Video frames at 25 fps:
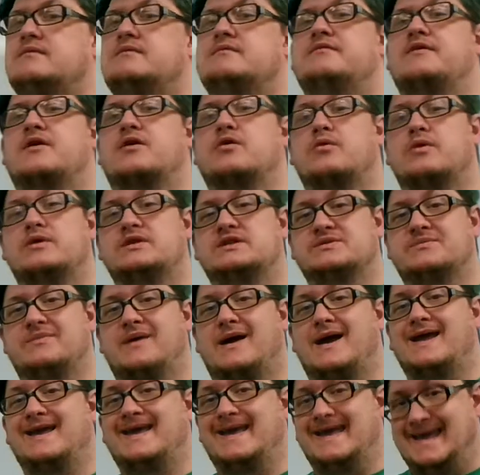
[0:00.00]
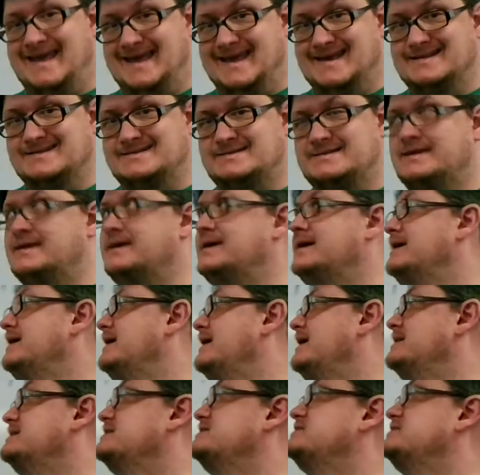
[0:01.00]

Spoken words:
They're going to buy it. It's